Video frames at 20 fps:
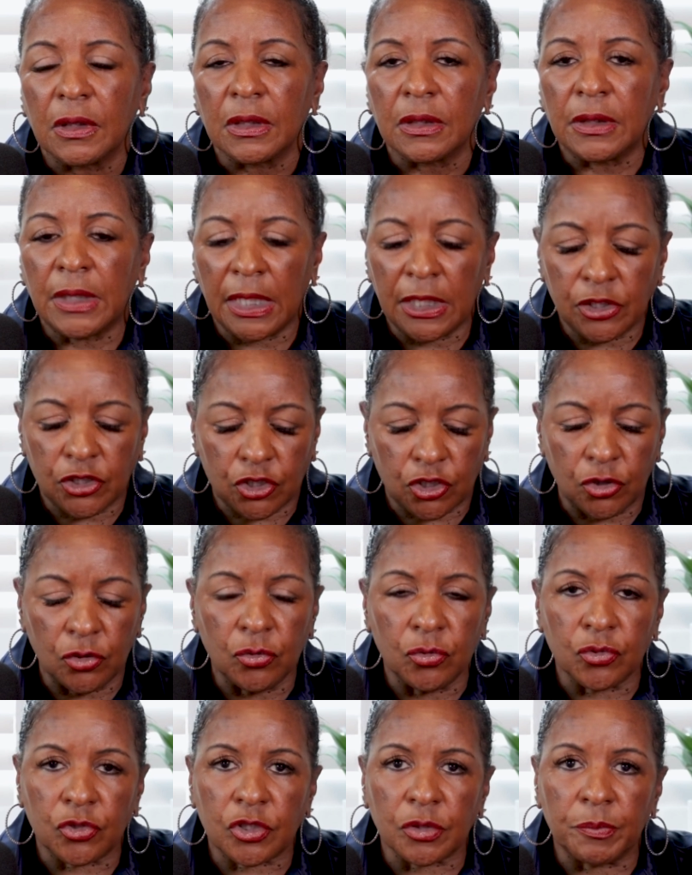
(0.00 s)
They
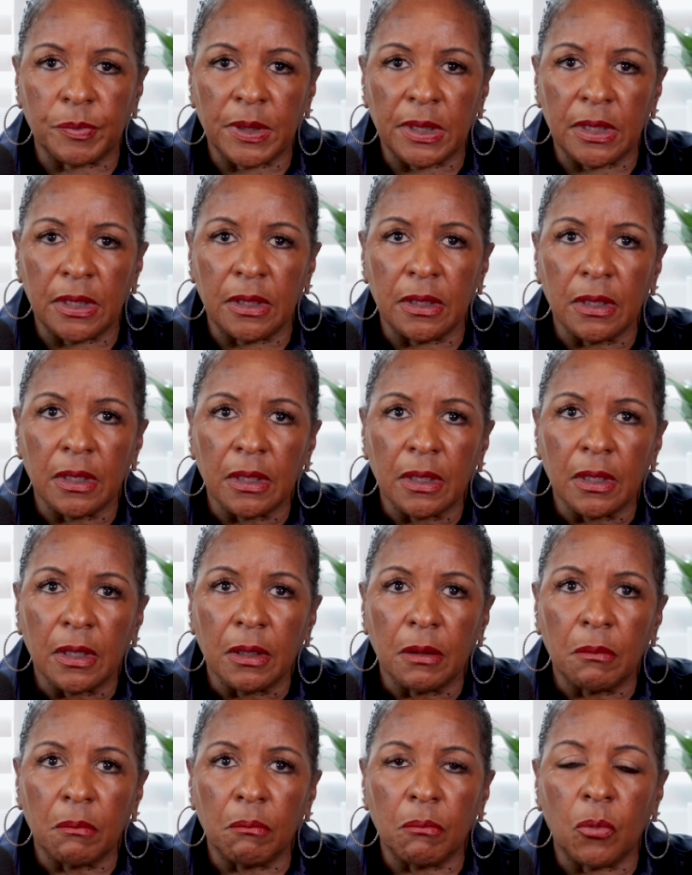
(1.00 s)
choose to be
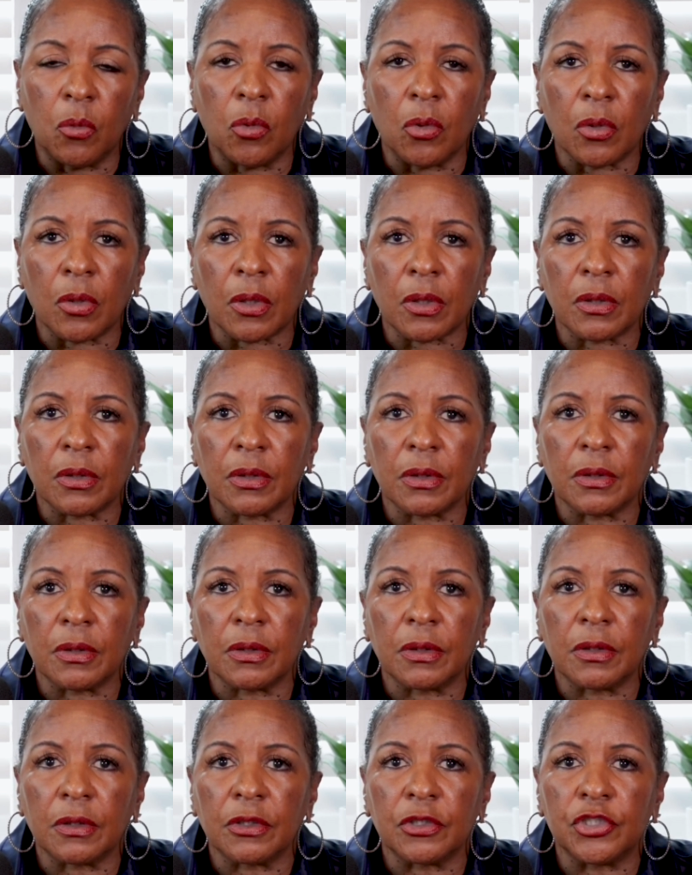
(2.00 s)
more
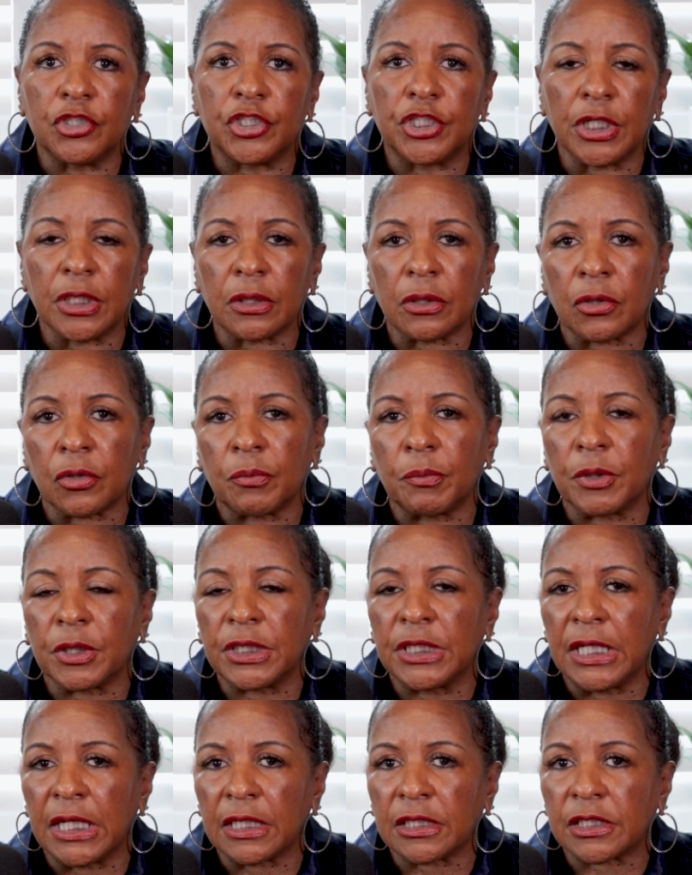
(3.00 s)
gentler, but
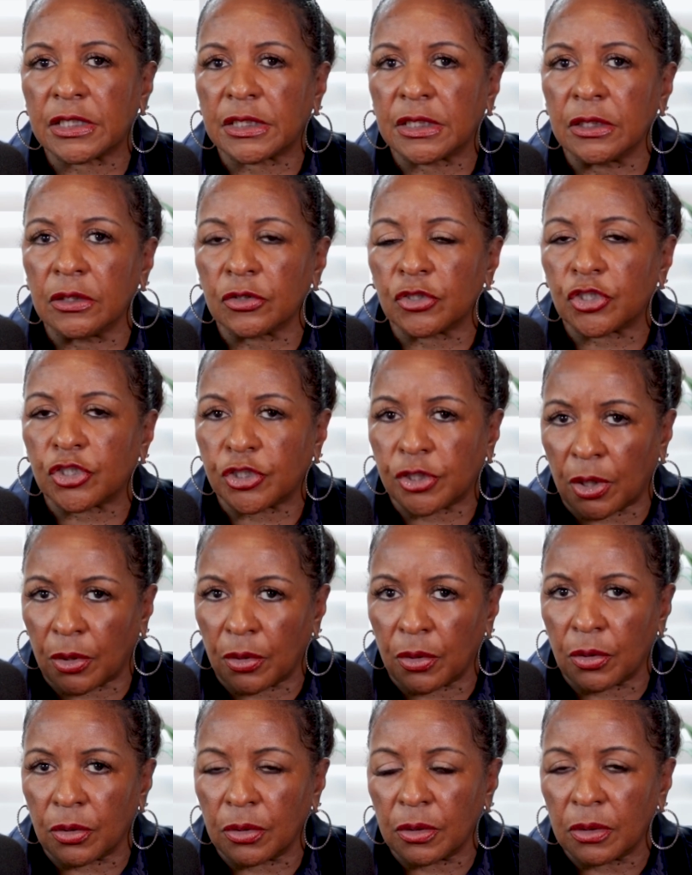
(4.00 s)
yet still
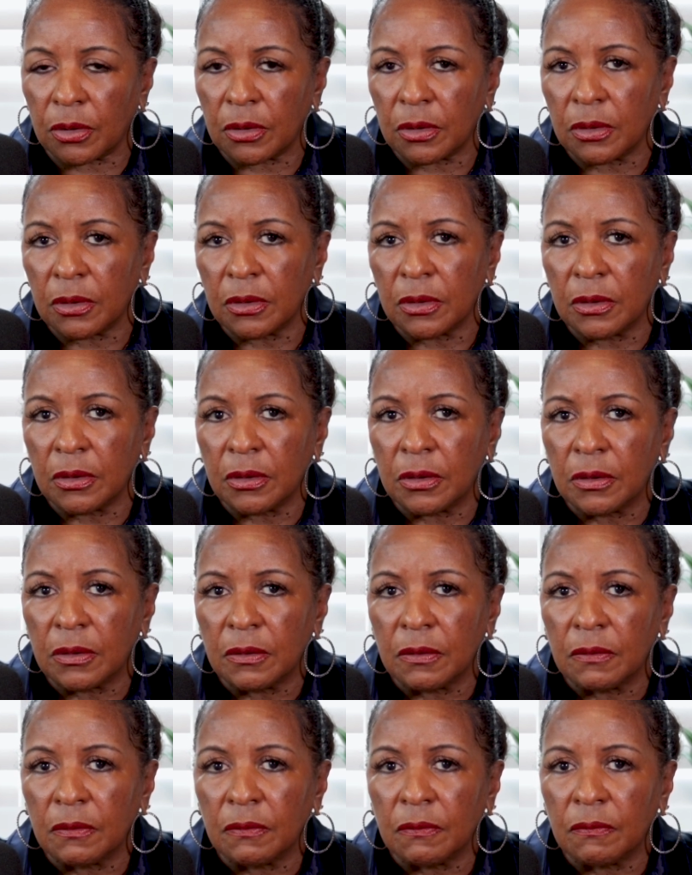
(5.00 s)
stern.
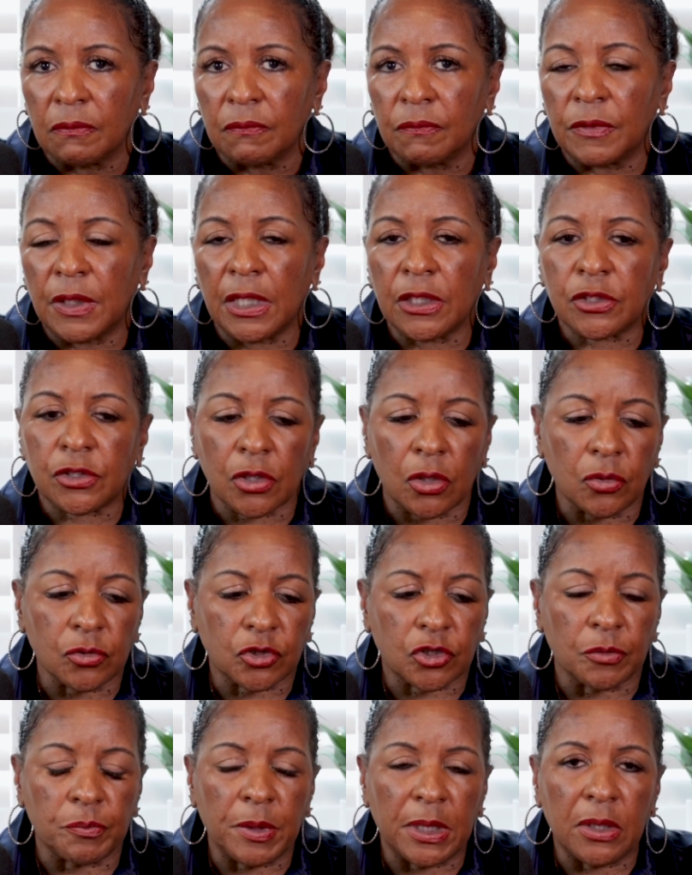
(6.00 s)
They chose
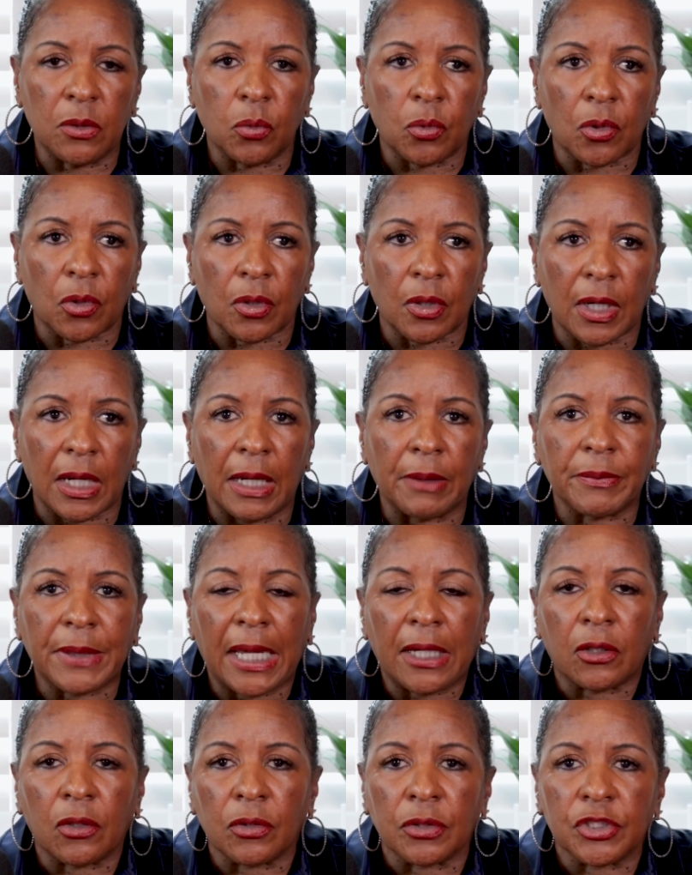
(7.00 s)
to be where I'm
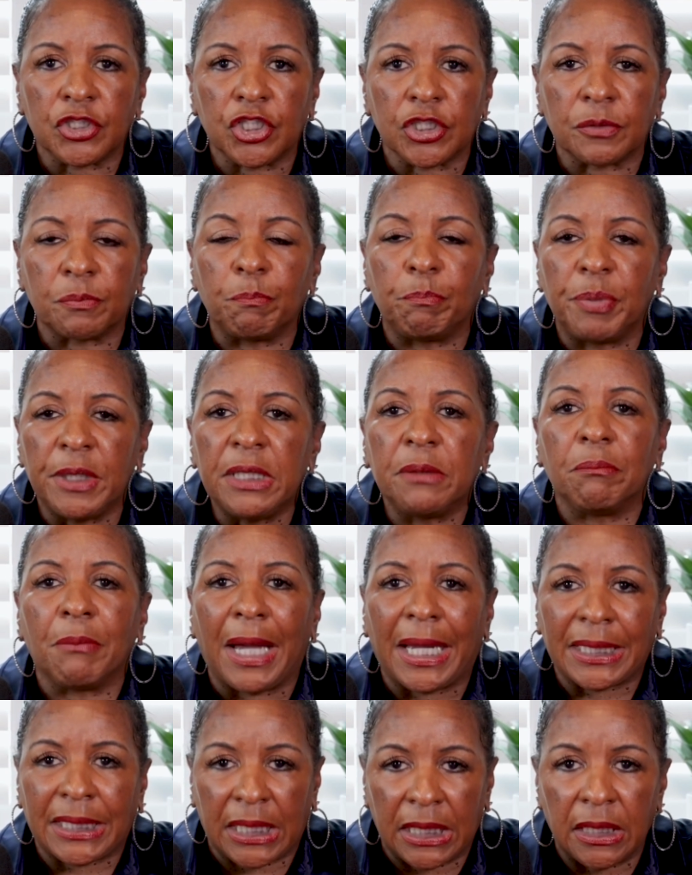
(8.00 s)
not going to just beat
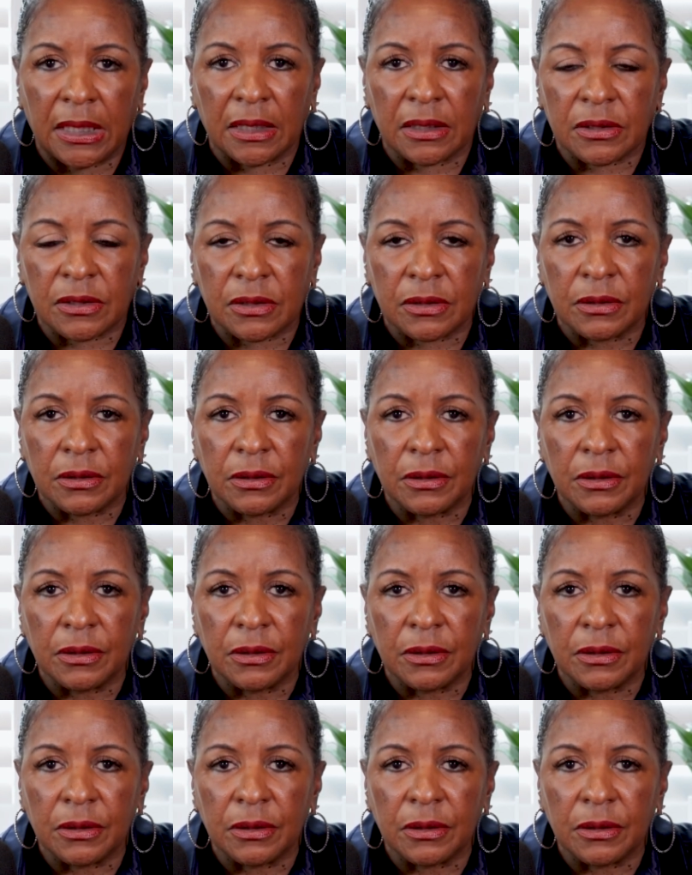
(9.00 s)
my kids,